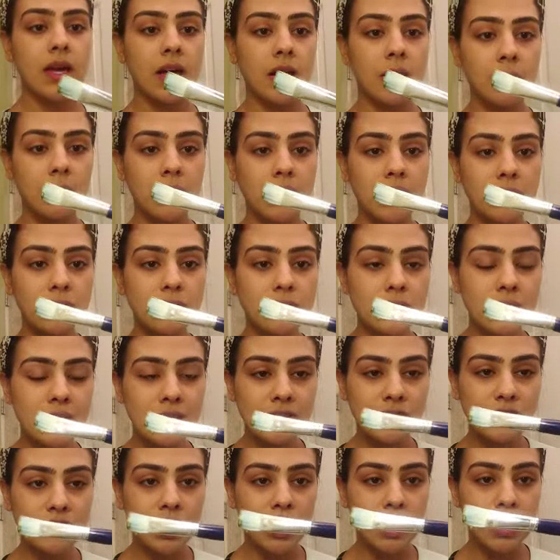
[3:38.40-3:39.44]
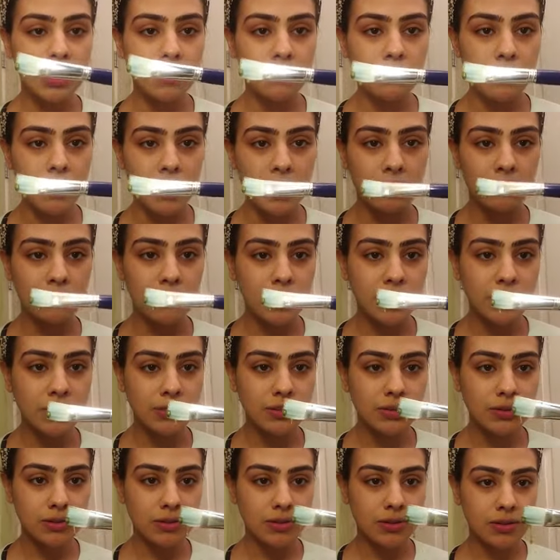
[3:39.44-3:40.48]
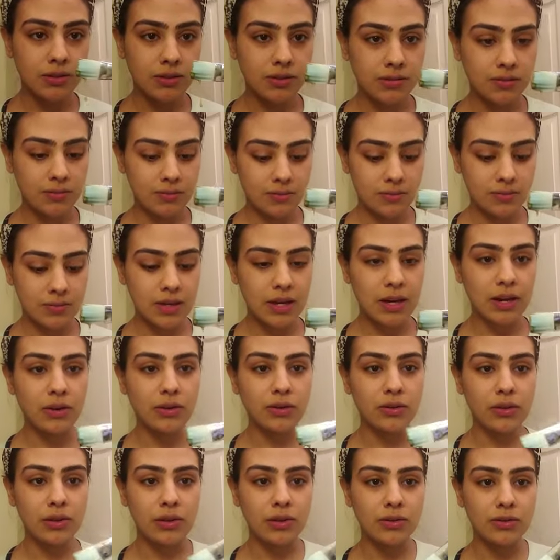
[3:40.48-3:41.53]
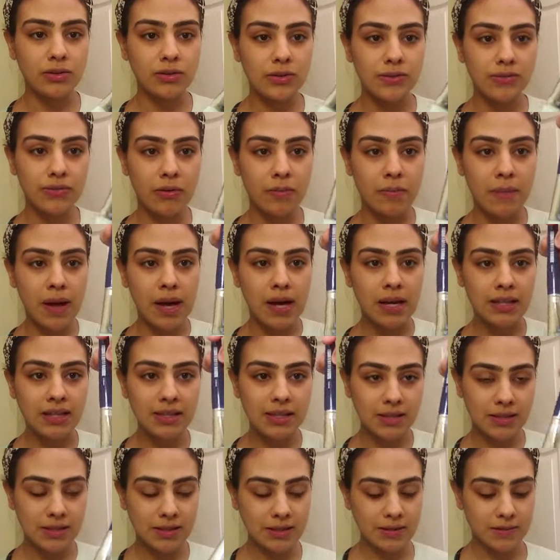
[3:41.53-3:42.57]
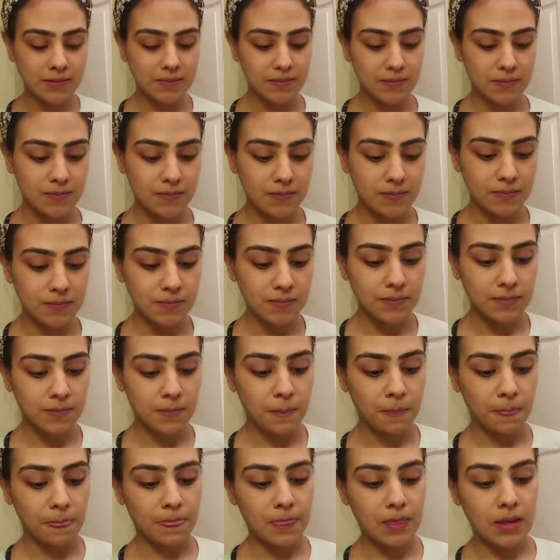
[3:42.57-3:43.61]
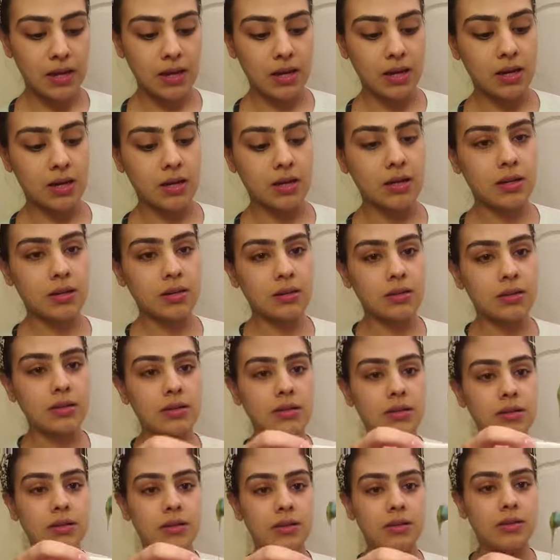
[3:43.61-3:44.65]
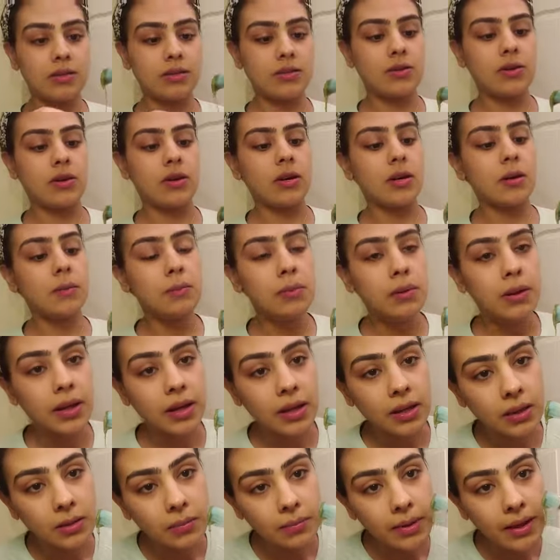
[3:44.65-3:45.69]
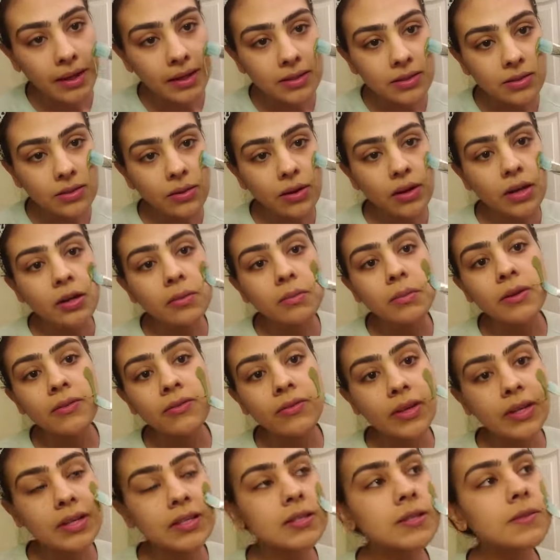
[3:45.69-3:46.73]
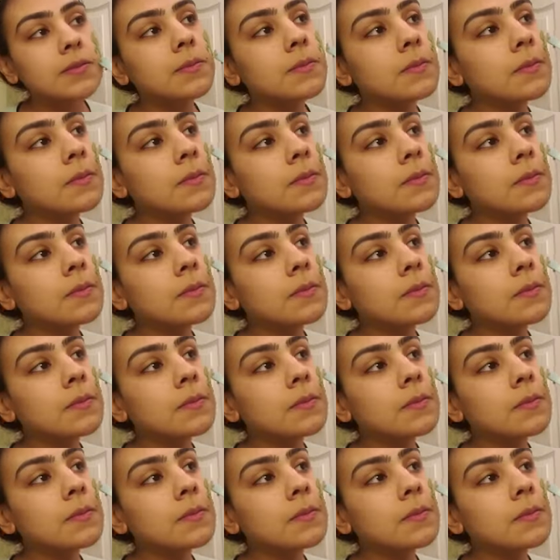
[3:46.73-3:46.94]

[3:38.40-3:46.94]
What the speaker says: I'm going to use this giant paintbrush that I only use for masks and start applying the mask right on my face.